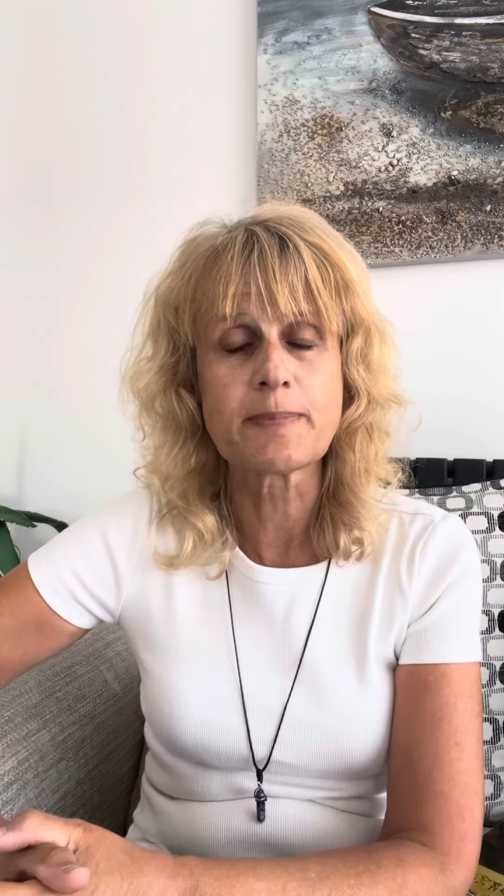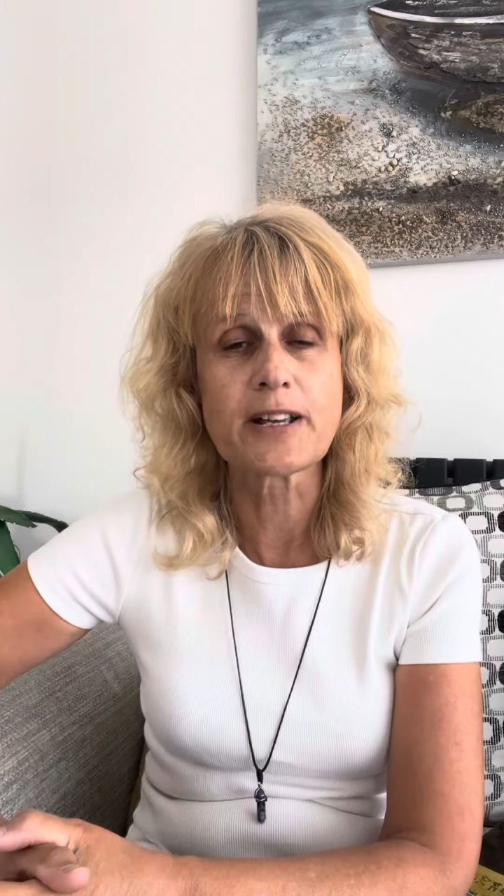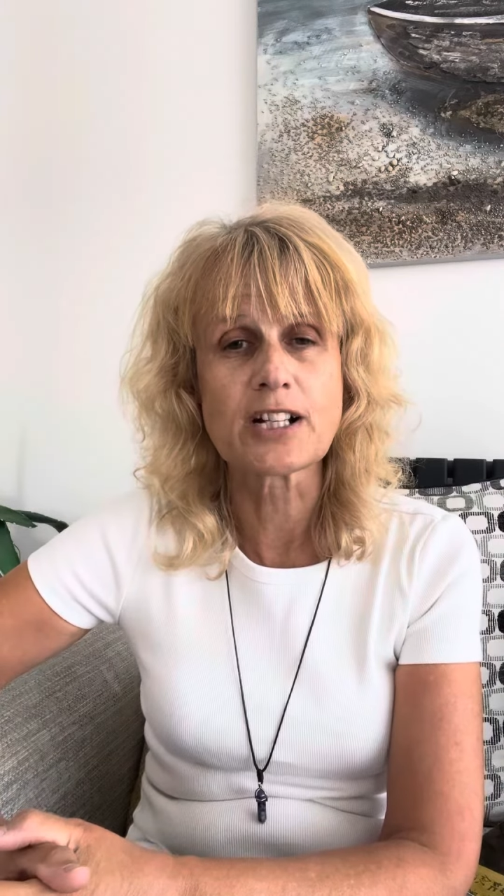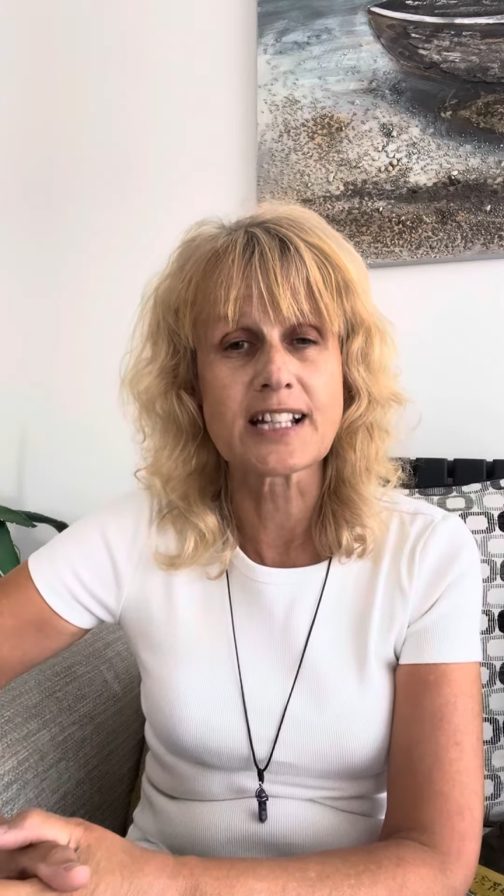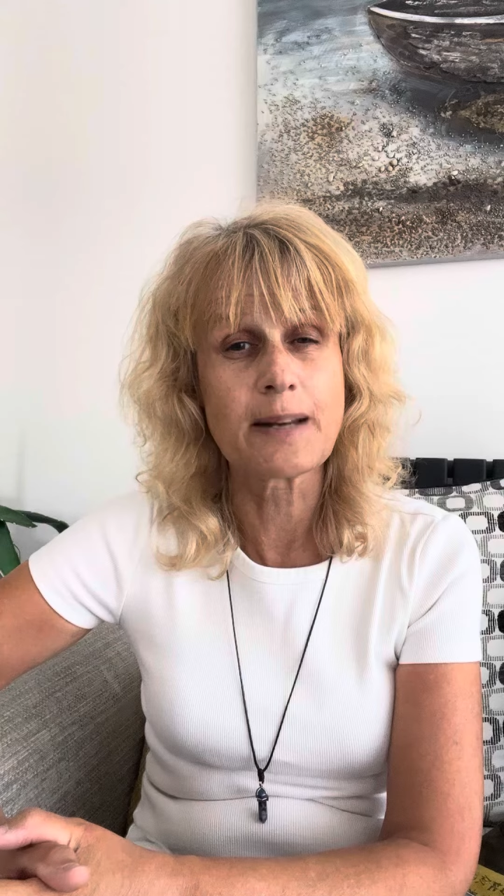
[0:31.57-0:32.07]

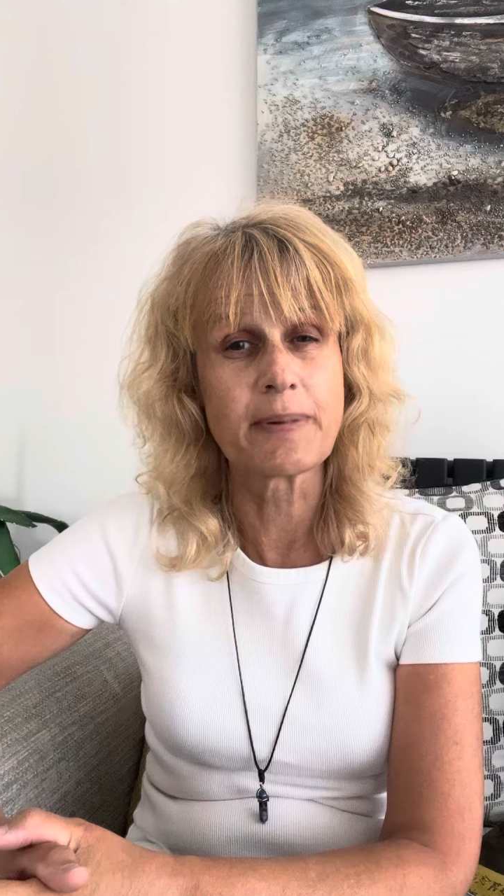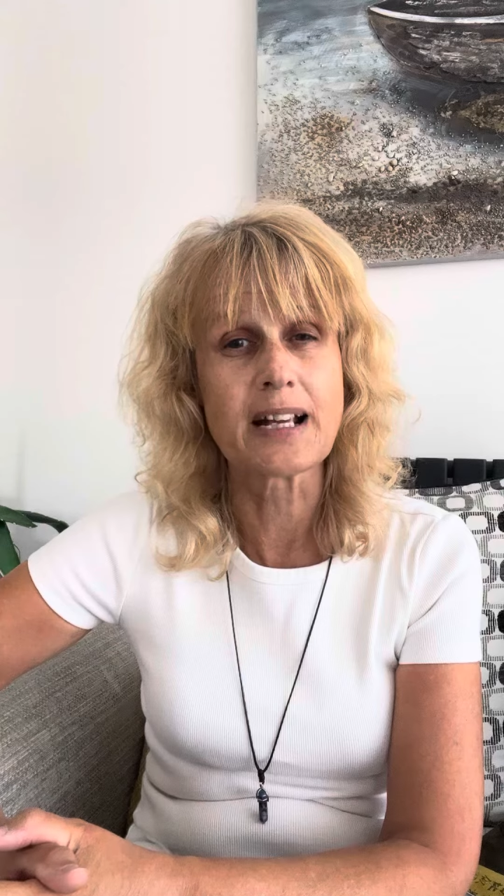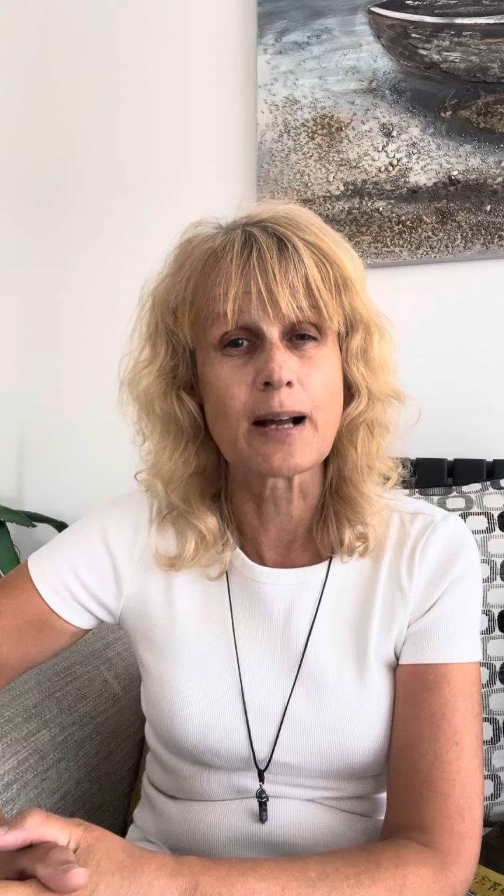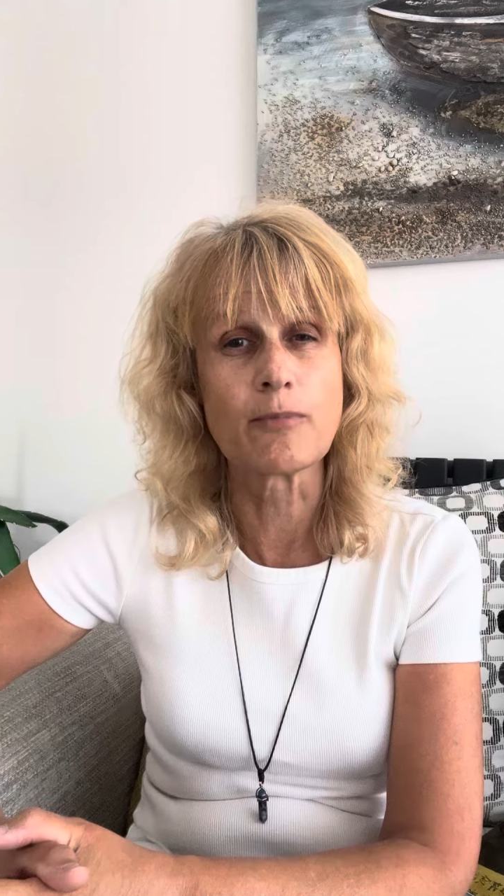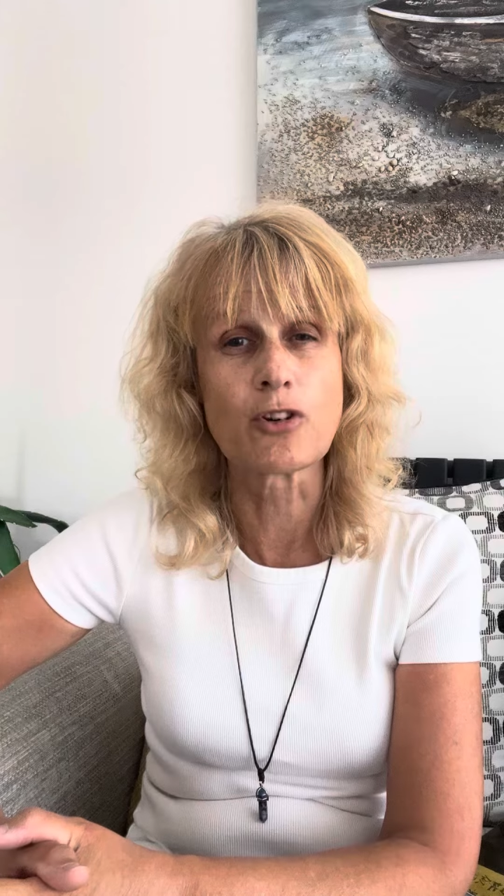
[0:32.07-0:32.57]
because I'd
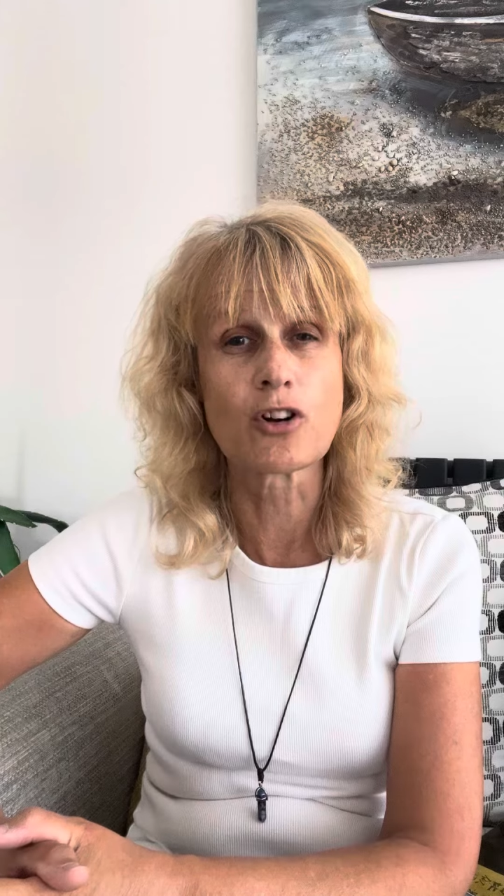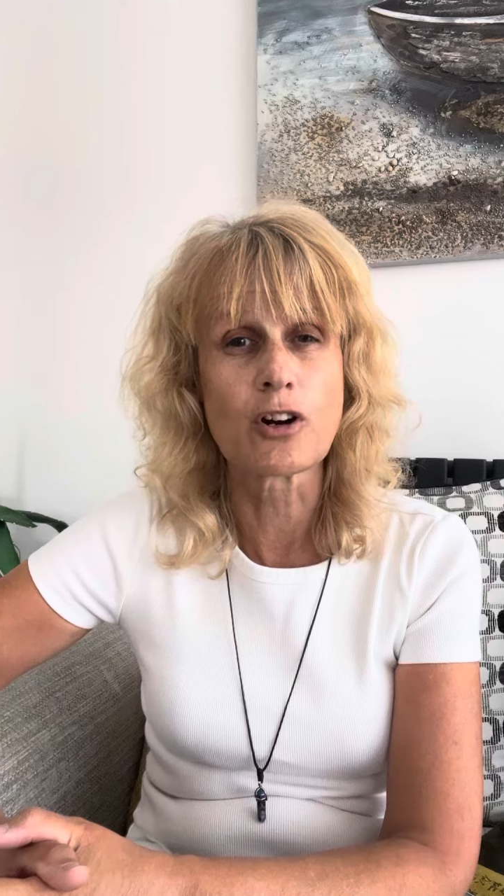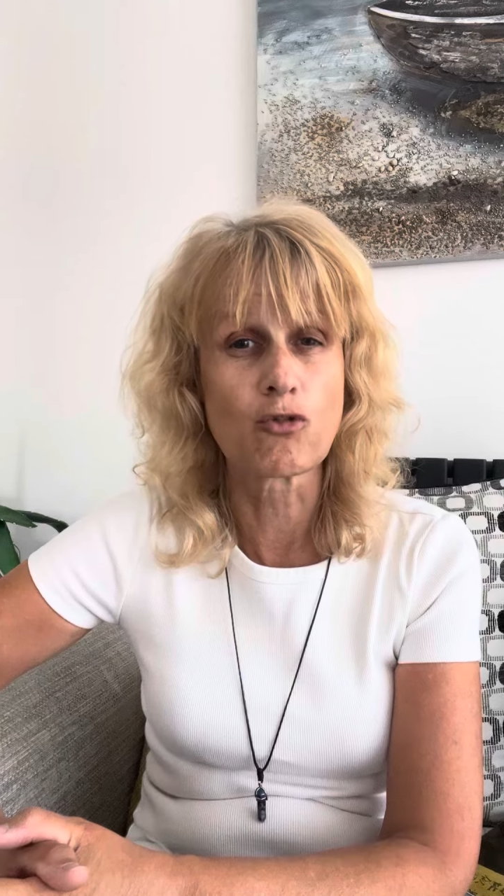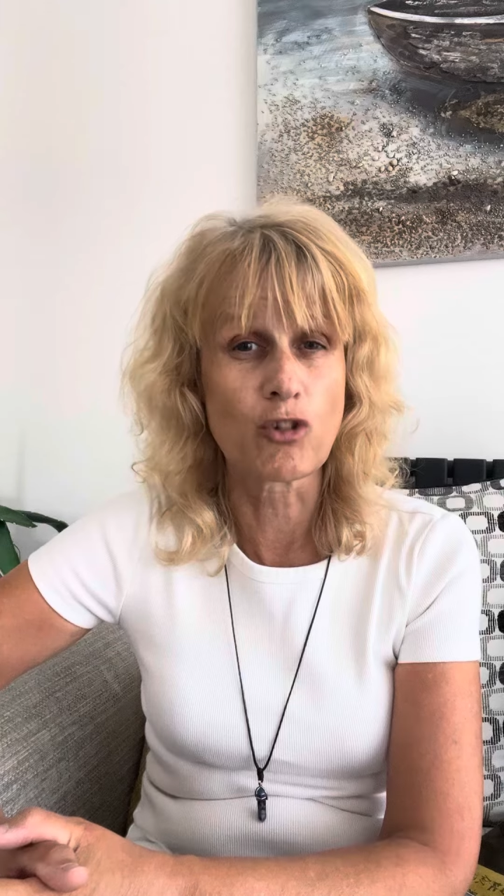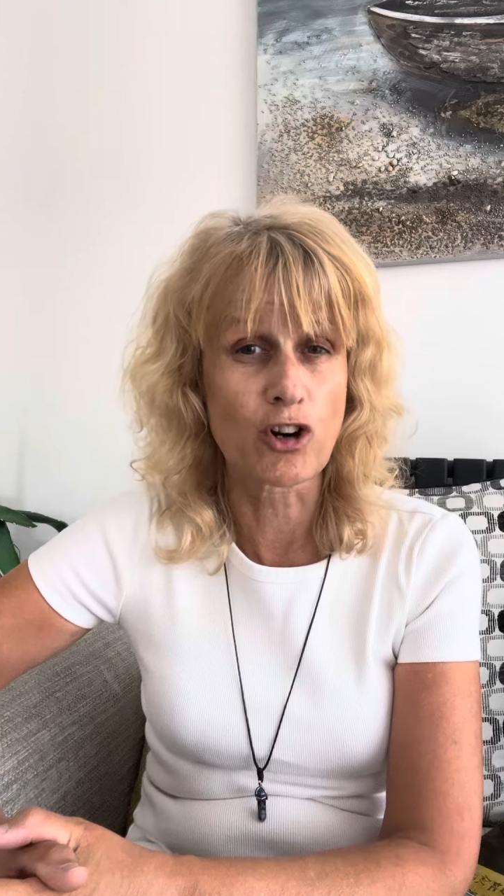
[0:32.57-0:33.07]
become re
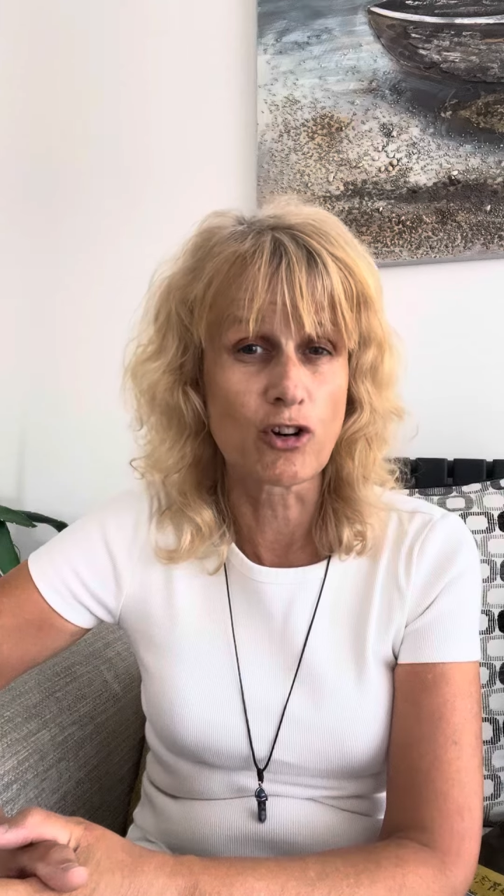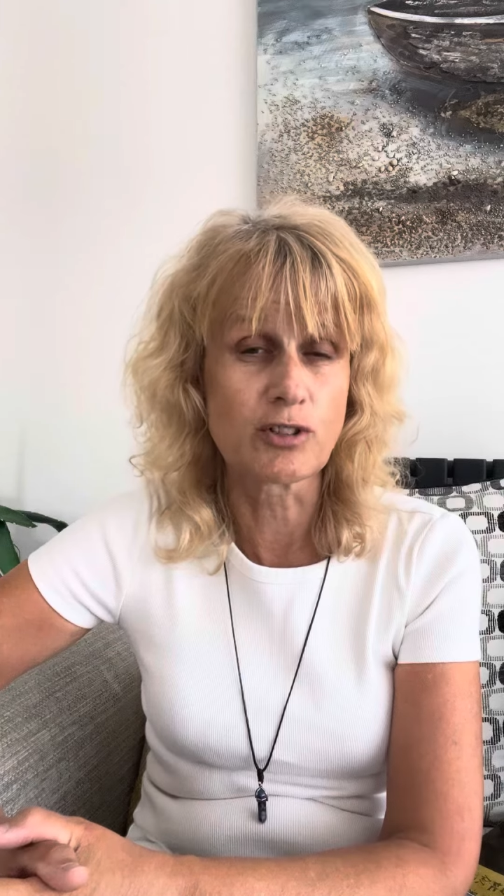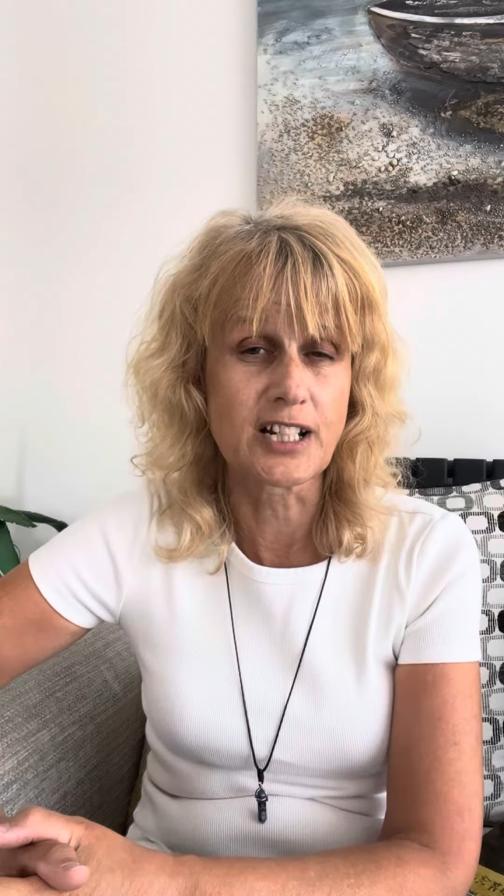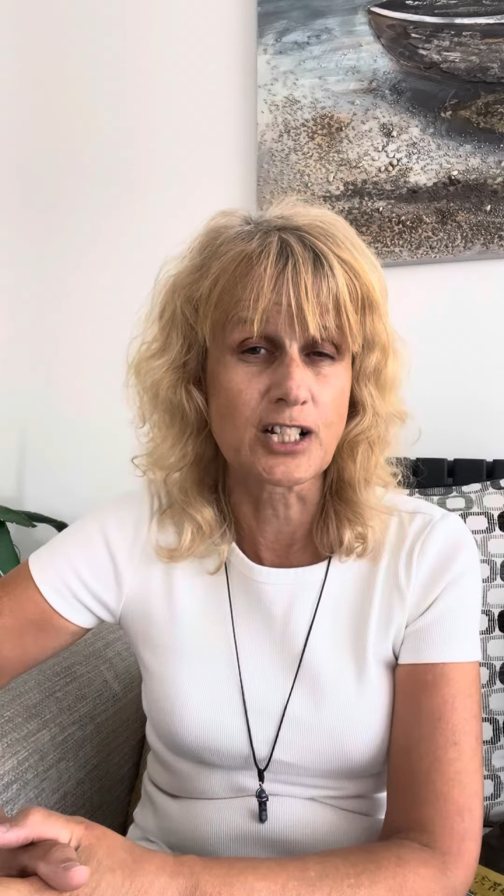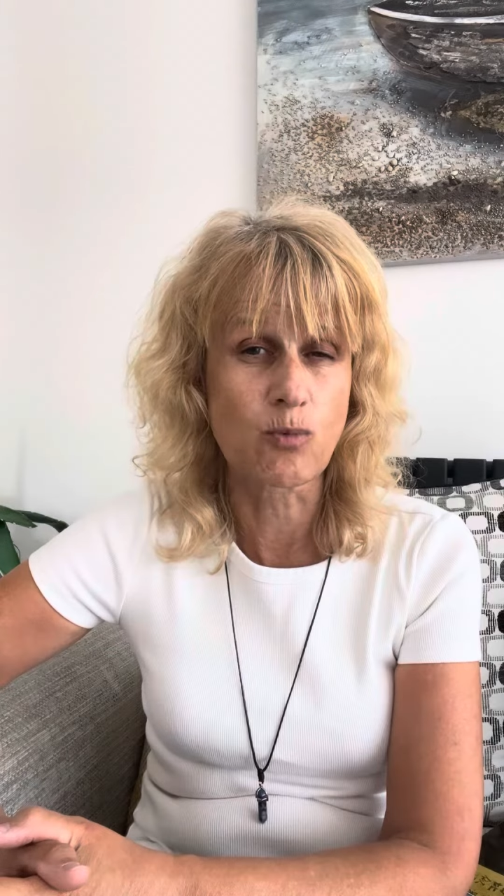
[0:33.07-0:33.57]

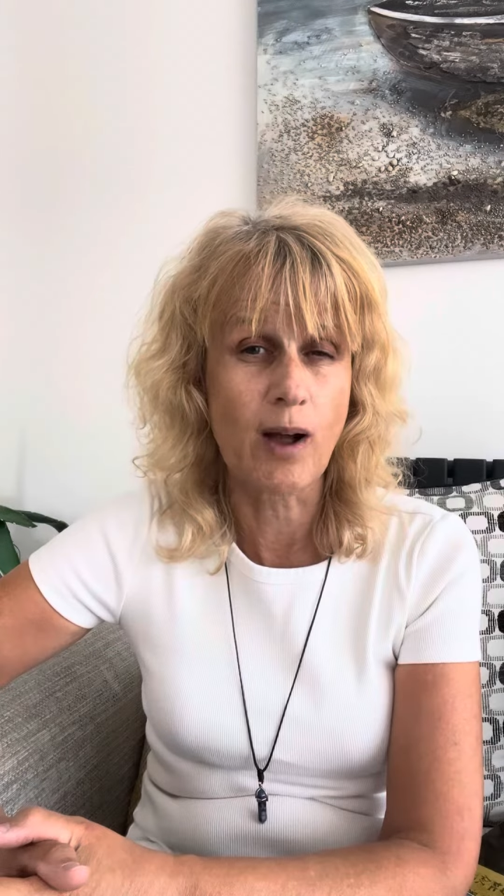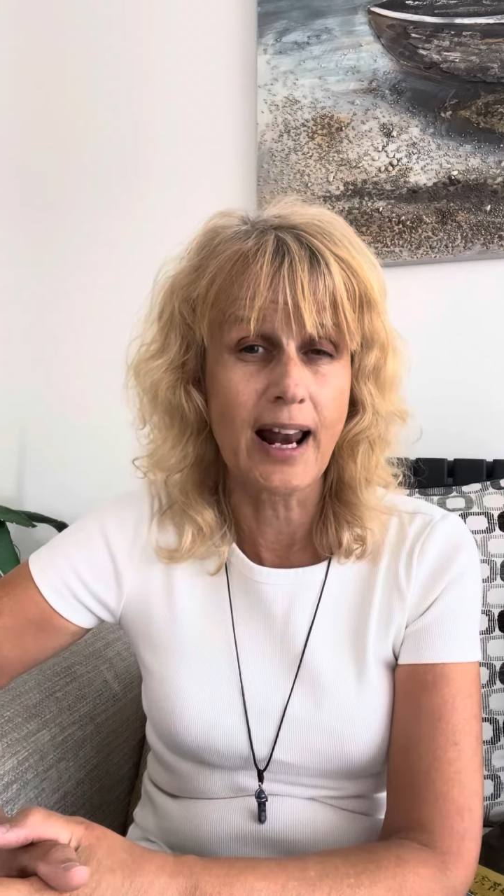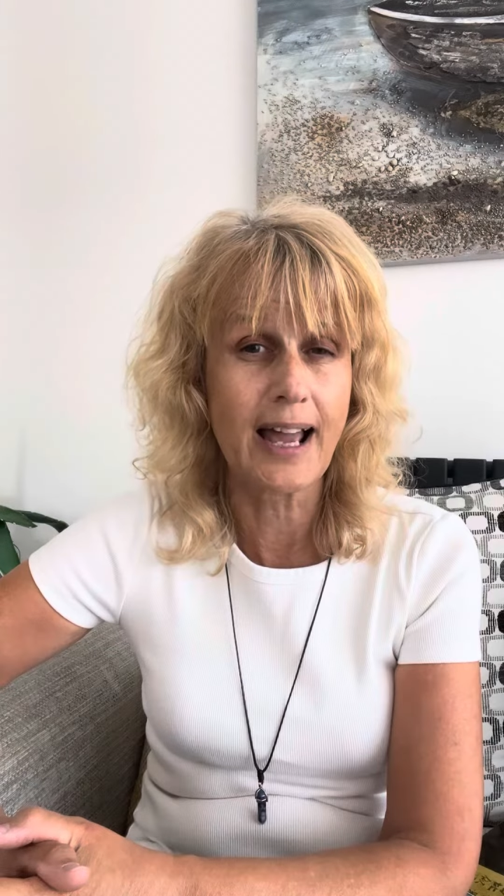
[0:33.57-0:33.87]
recruited as well.